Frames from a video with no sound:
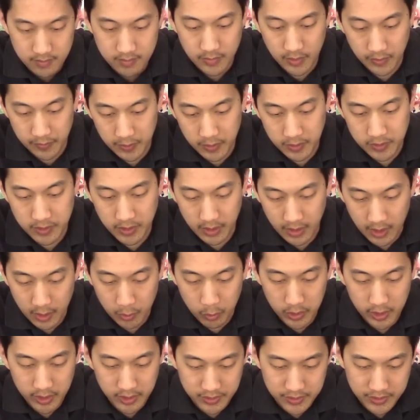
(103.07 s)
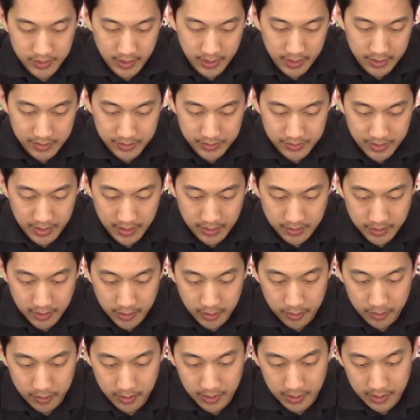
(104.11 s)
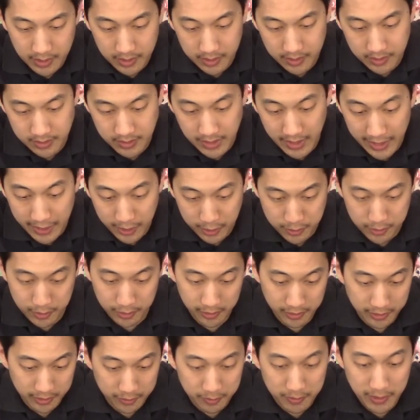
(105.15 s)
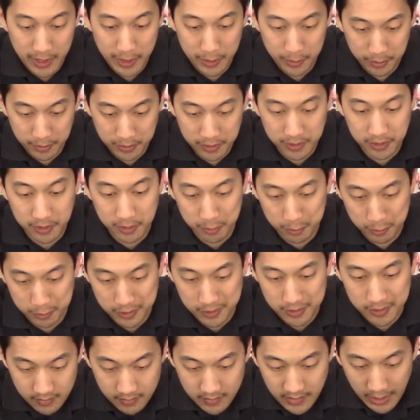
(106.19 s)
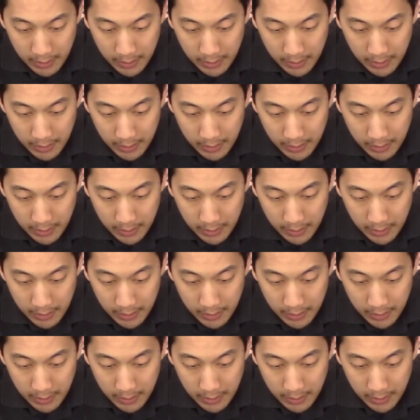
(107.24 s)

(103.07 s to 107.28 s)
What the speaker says: The first thing I want to say is that Toad is actually rather cute.